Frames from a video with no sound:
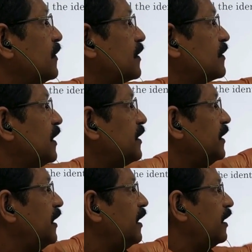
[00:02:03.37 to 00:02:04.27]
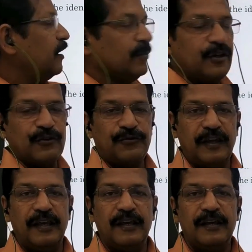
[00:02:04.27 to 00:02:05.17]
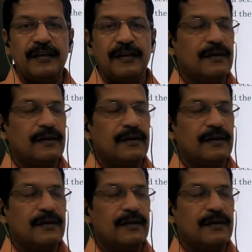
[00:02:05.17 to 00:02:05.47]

such that A element of A